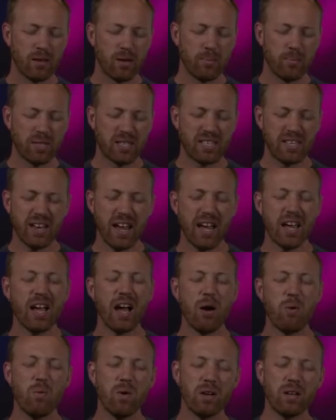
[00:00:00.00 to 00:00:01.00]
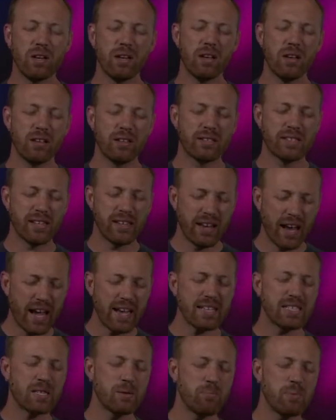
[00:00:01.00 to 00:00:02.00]
But tonight, I want
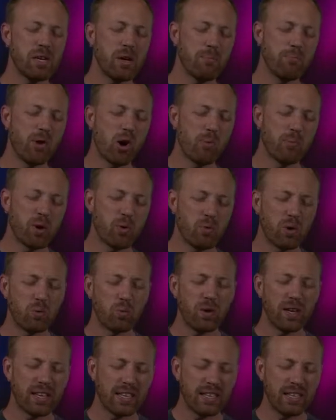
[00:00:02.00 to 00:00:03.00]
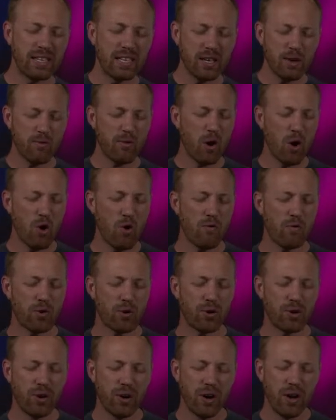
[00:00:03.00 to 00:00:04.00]
tonight to be a moment when we can give
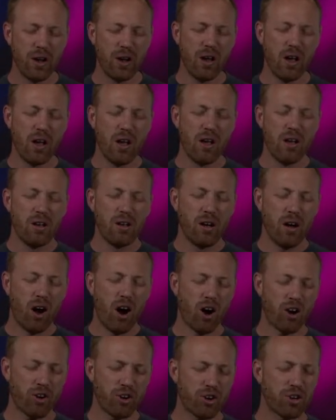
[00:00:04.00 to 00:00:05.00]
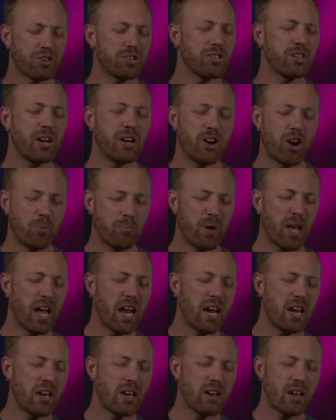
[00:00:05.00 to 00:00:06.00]
over our hurt and our
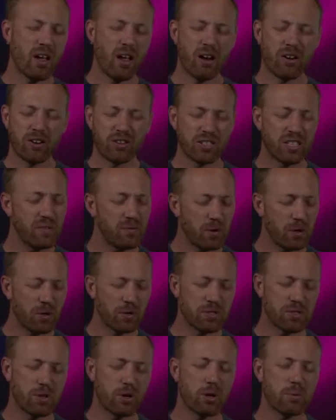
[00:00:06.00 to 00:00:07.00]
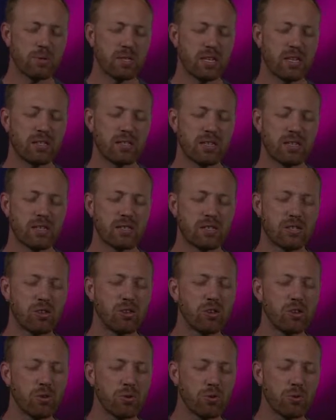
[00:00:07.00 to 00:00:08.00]
pain and our difficult circumstances to
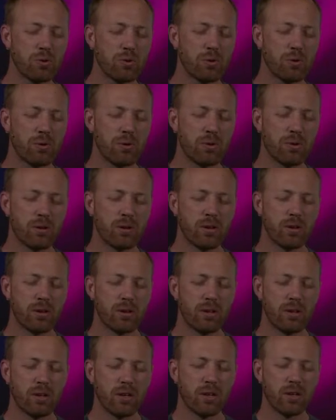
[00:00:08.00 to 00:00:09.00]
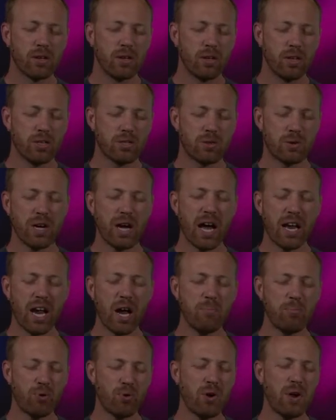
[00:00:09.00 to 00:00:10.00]
you. And so God, I
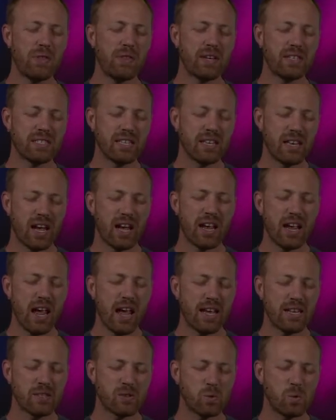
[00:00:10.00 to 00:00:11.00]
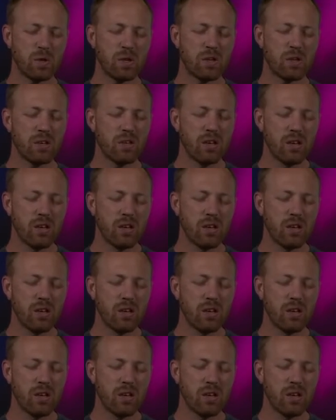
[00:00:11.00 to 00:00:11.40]
pray that tonight as we